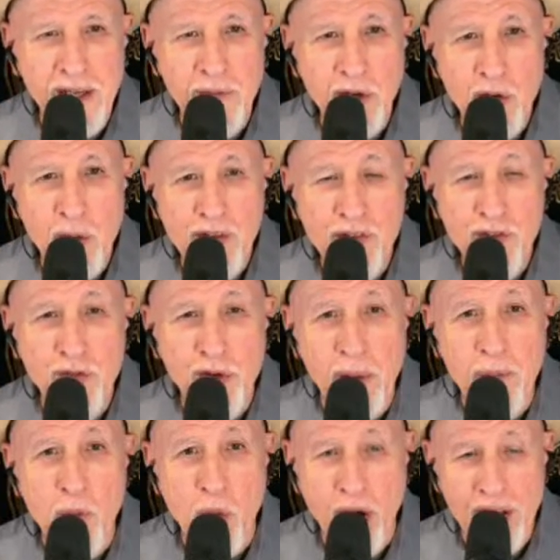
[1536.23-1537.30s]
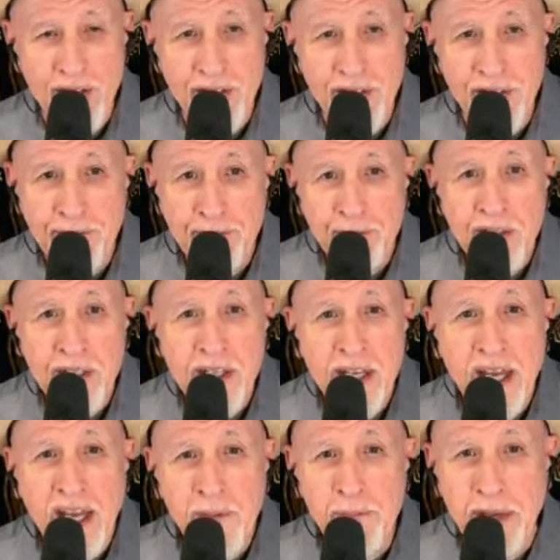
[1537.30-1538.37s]
request from Wanda
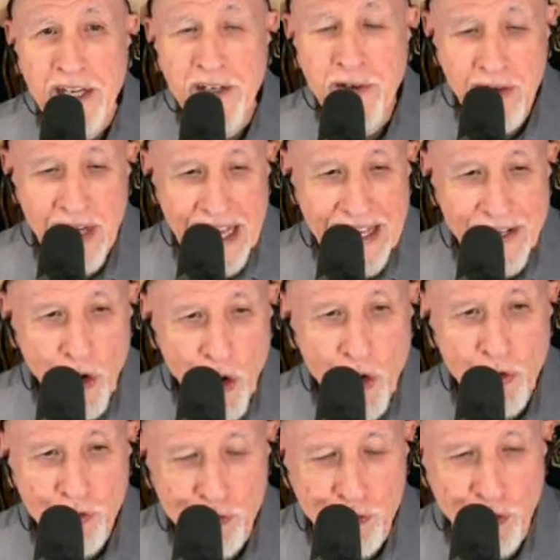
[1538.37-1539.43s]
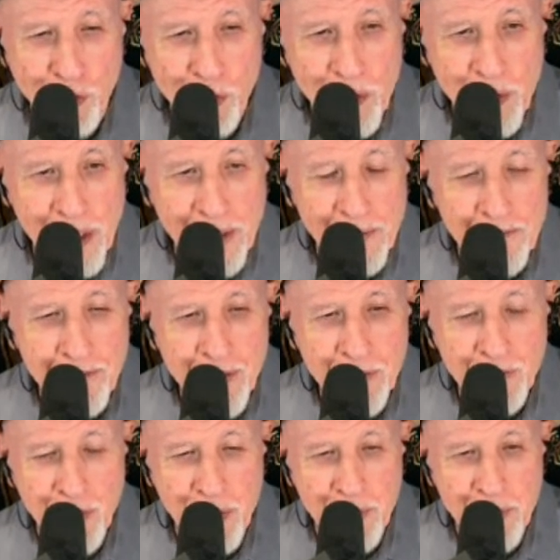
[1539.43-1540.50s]
Baker and also
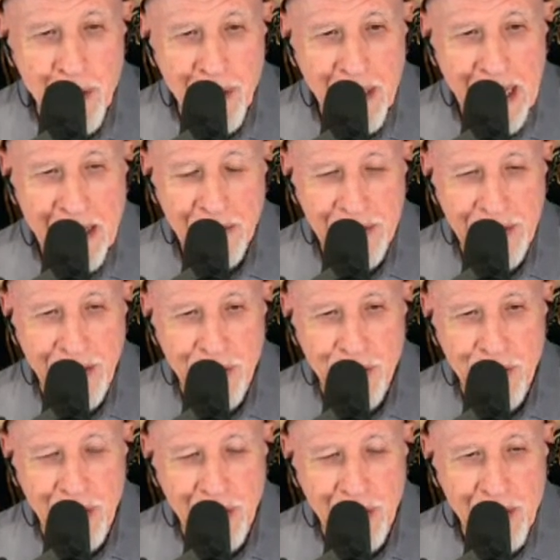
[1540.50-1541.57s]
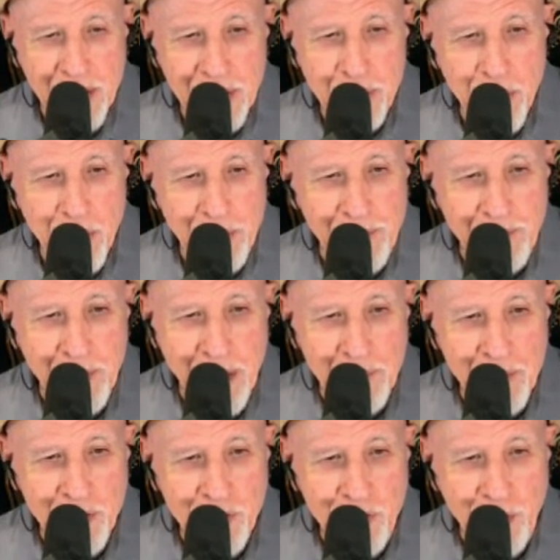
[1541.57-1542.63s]
from Hallie, I think, Hallie Burton, but
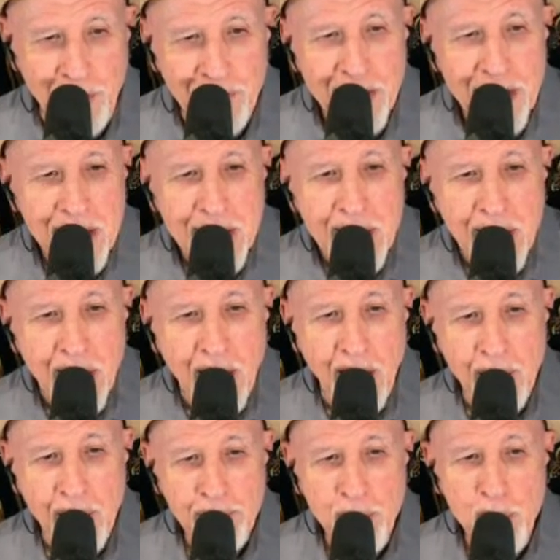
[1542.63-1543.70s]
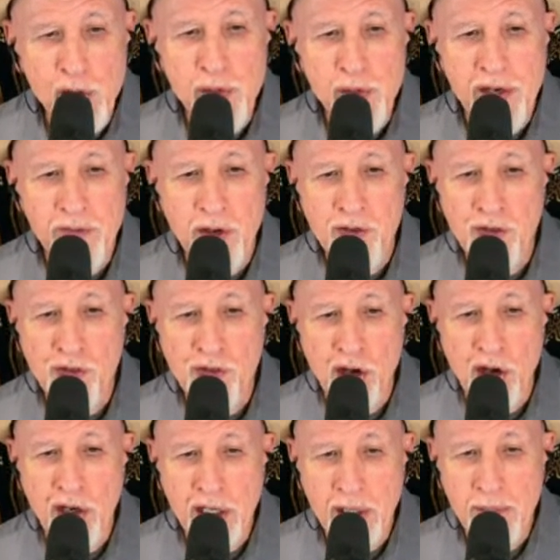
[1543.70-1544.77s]
I'm not sure. Moon River is a
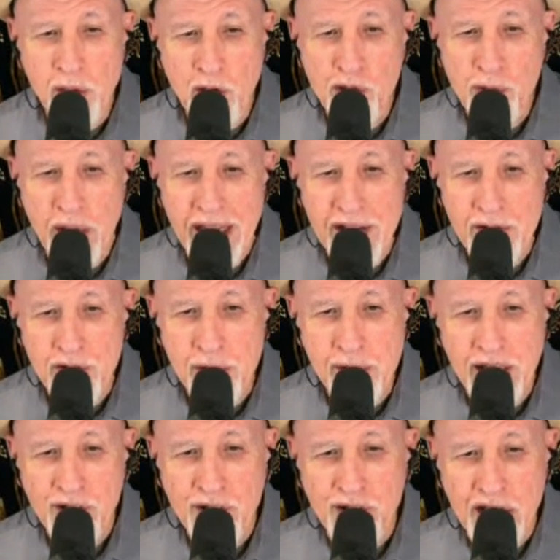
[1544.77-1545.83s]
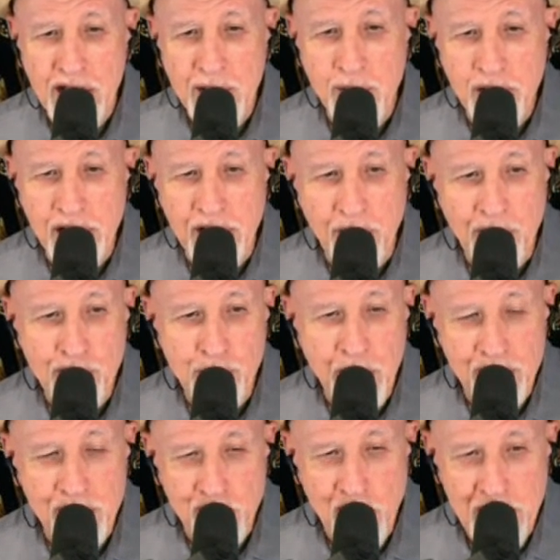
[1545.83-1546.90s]
song composed by Henry Mancini with lyrics
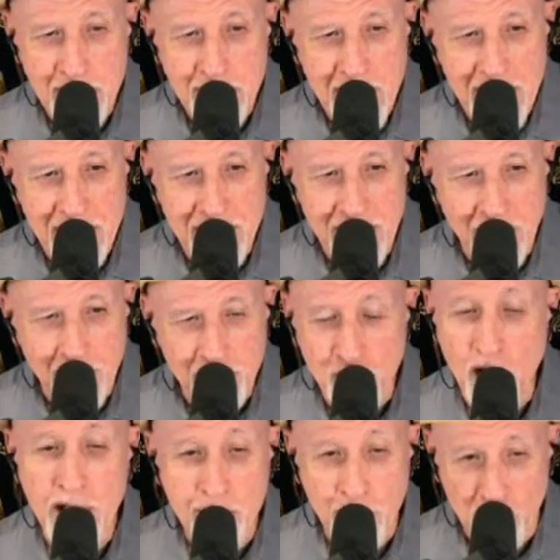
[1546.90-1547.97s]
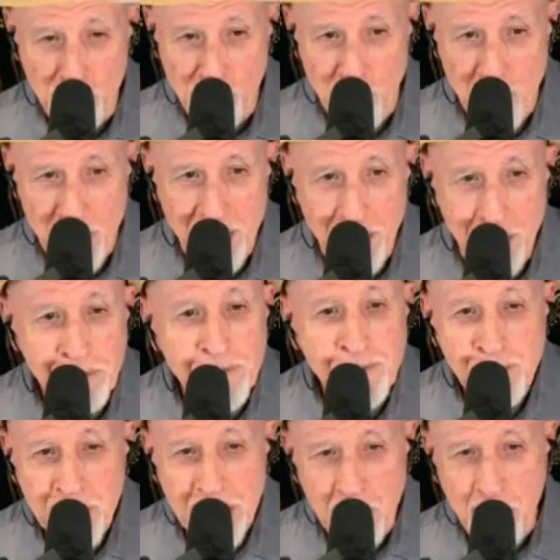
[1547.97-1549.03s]
by Johnny Mercer, rather.
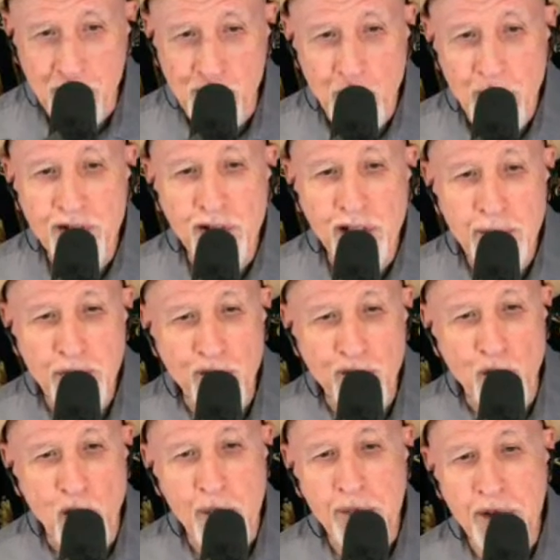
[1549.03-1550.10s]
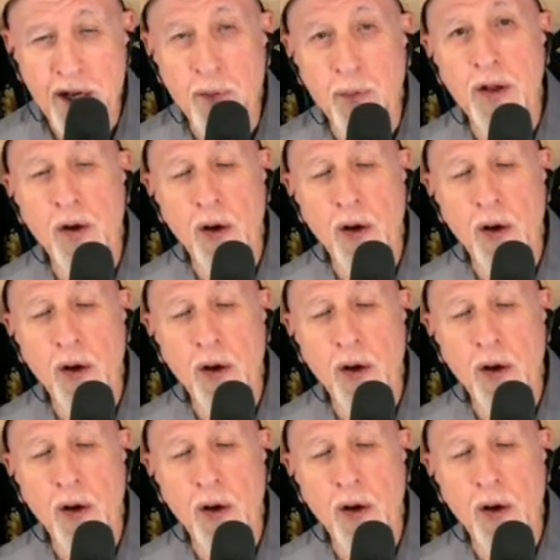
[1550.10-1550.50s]
It was originally performed by